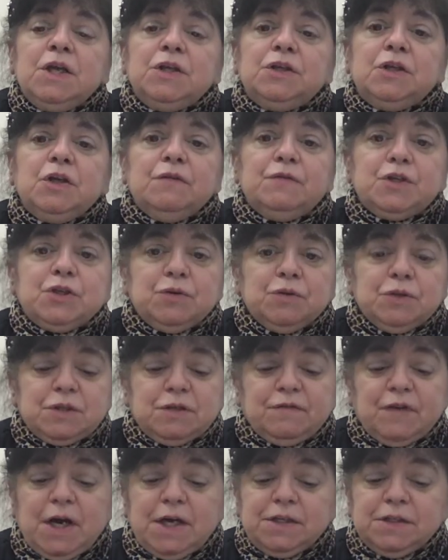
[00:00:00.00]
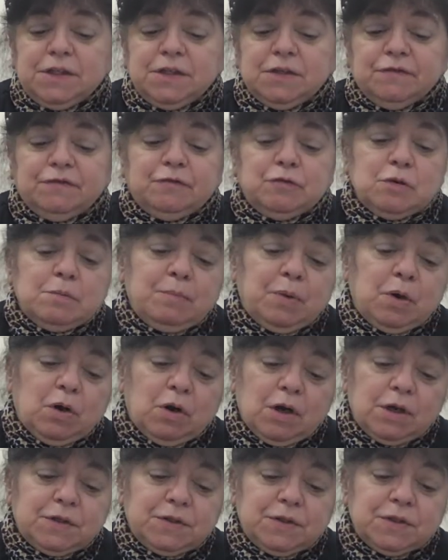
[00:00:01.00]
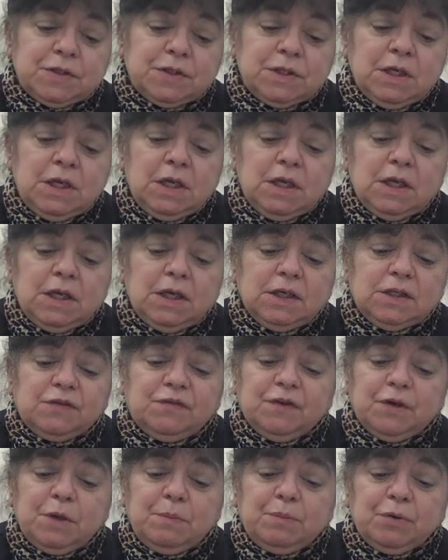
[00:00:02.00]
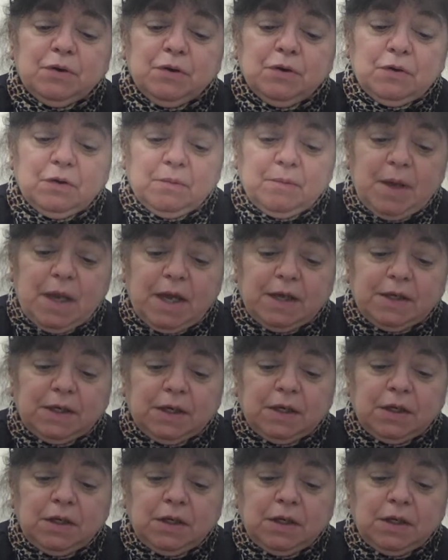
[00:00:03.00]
the overture is divided into 4 parts, and it's very programmatic.